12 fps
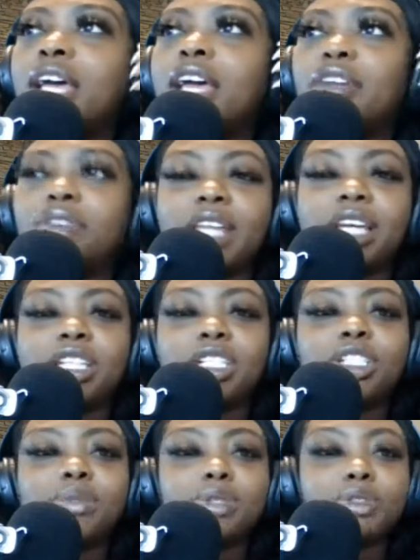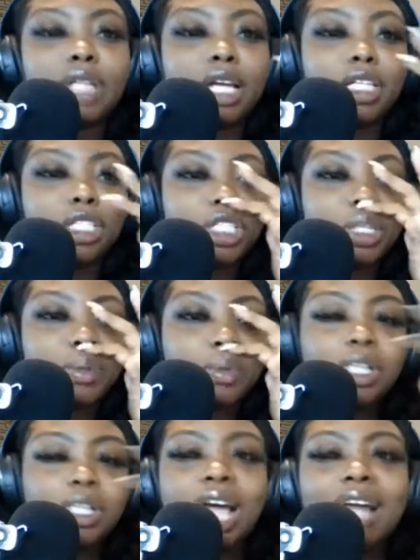in relationship to relationship,
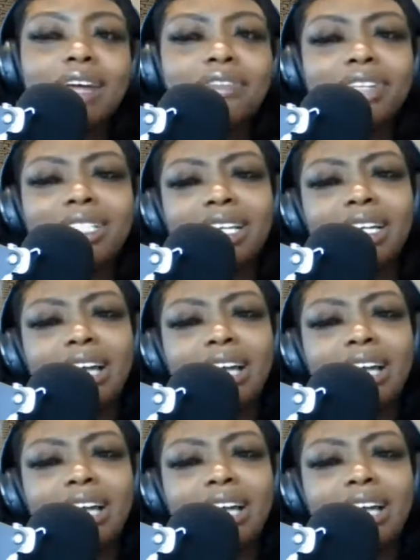which I never did.